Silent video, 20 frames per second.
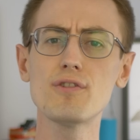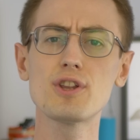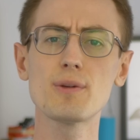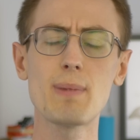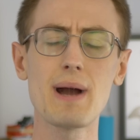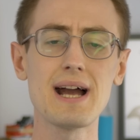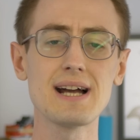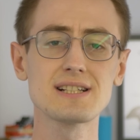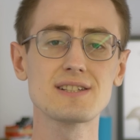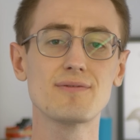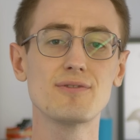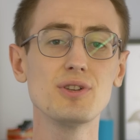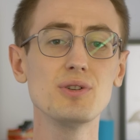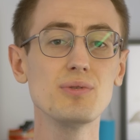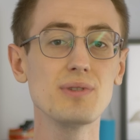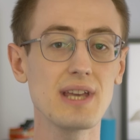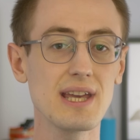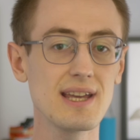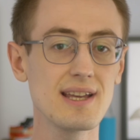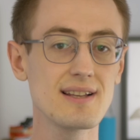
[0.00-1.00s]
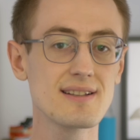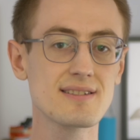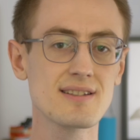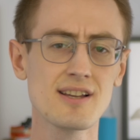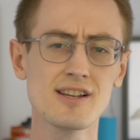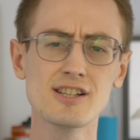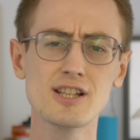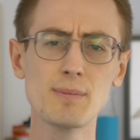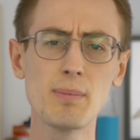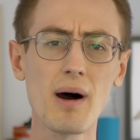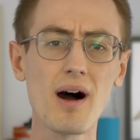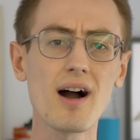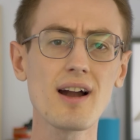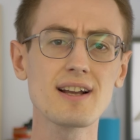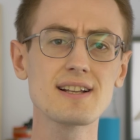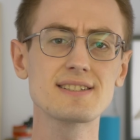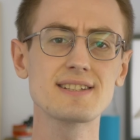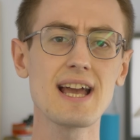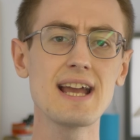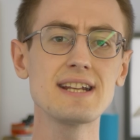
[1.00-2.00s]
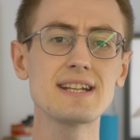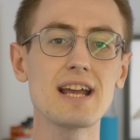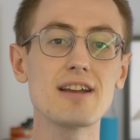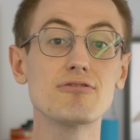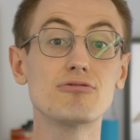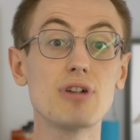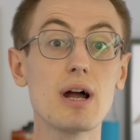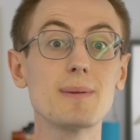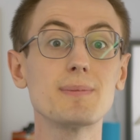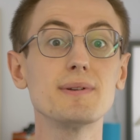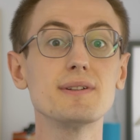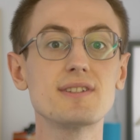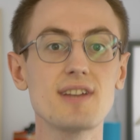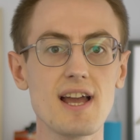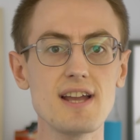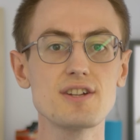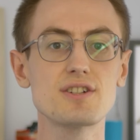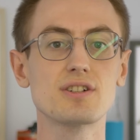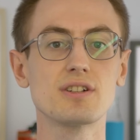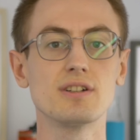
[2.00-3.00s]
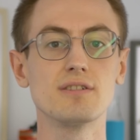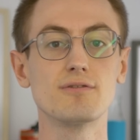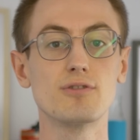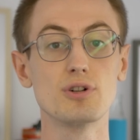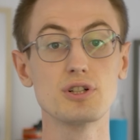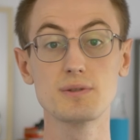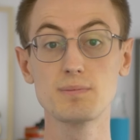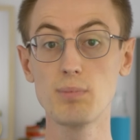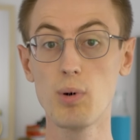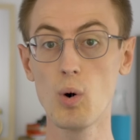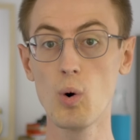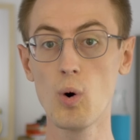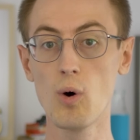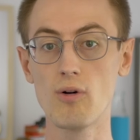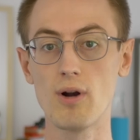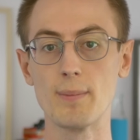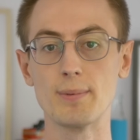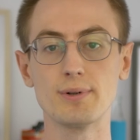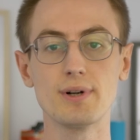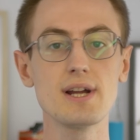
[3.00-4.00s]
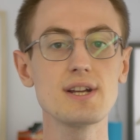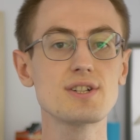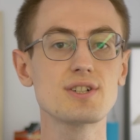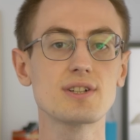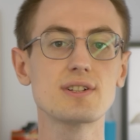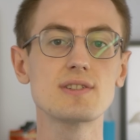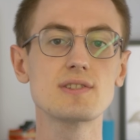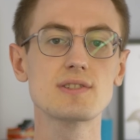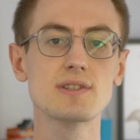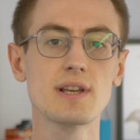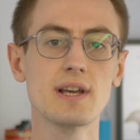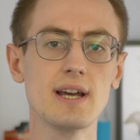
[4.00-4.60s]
the past few years, the park has gained a reputation for its poor operations.